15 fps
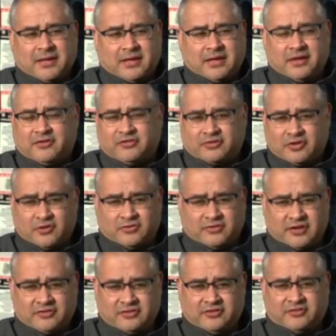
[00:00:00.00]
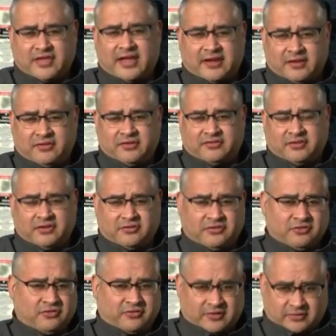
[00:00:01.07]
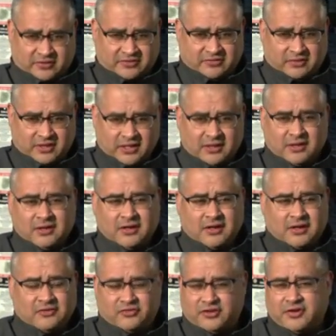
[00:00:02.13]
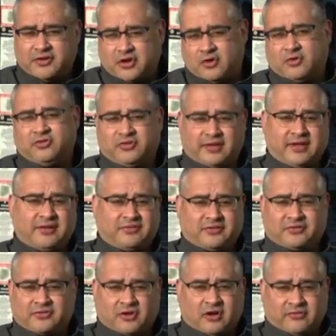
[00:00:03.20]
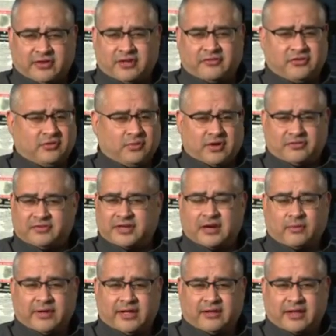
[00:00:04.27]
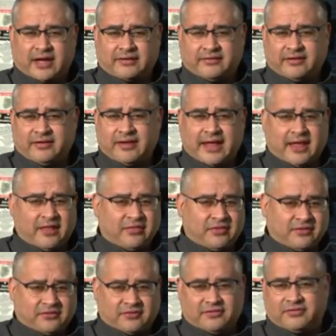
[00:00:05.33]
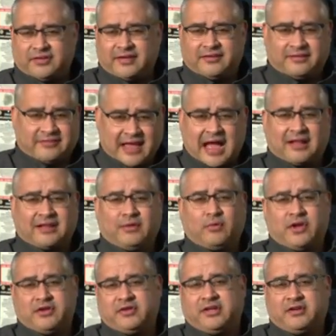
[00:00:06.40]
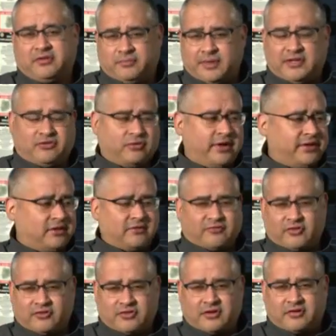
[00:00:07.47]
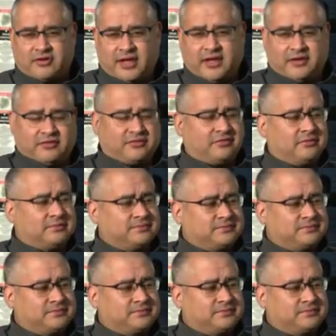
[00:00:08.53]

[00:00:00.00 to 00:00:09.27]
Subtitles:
It shows that she's taking this issue seriously. She knows she has to solve it if she wants to get reelected, and this is exactly what you needed to be doing in the first 100 days.